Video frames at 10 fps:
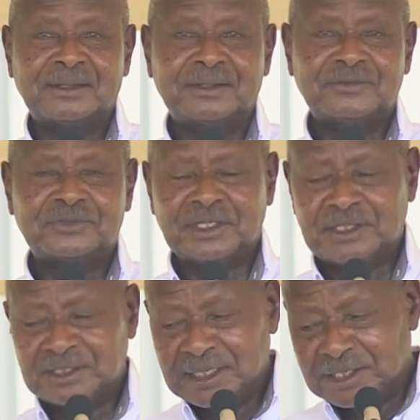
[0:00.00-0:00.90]
If the
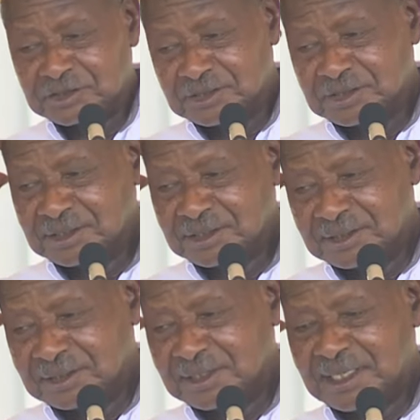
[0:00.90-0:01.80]
leaders
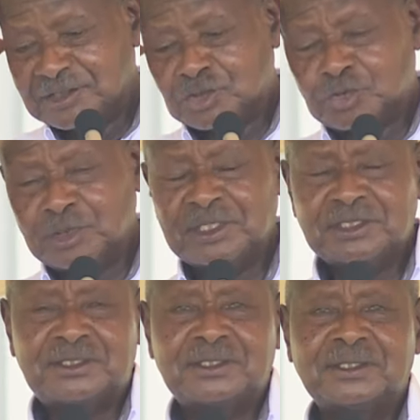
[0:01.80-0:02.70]
are
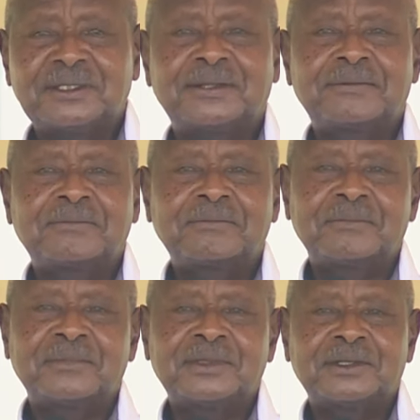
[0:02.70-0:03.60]
straight,
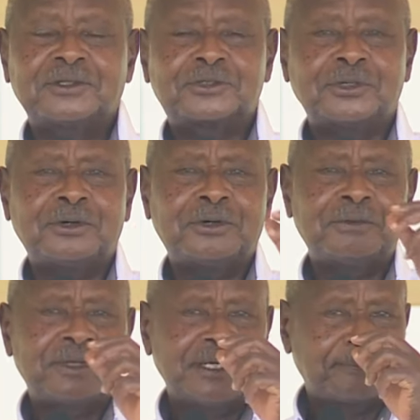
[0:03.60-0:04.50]
so
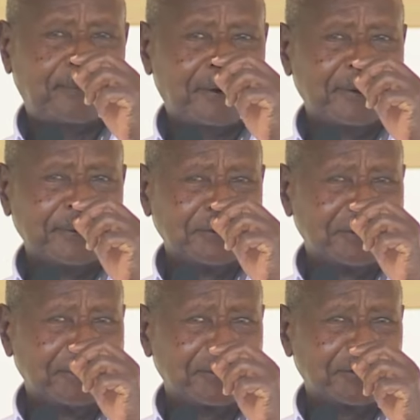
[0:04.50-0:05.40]
many problems
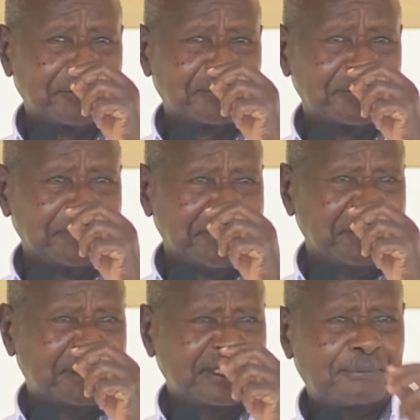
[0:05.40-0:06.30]
will be solved.
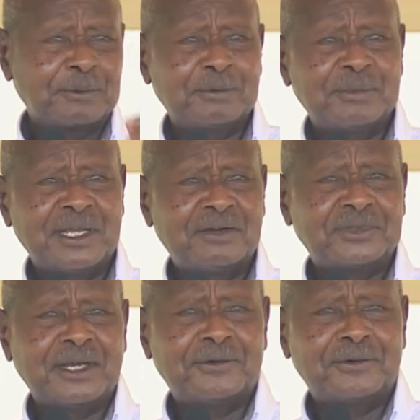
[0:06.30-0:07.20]
Yes, the people may have
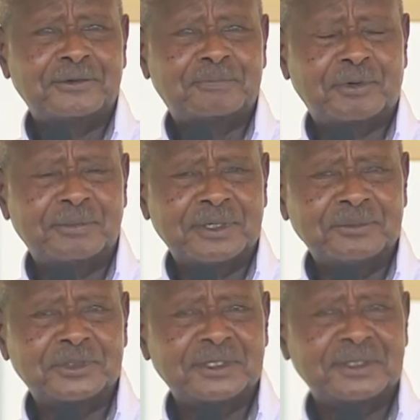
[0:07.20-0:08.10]
their own
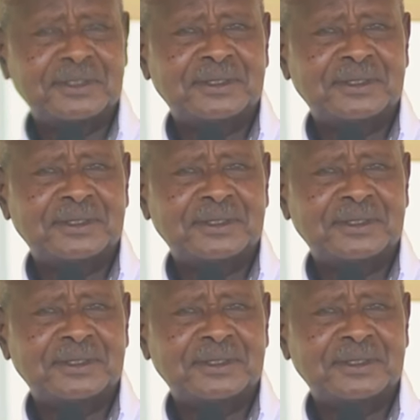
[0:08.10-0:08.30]
problems.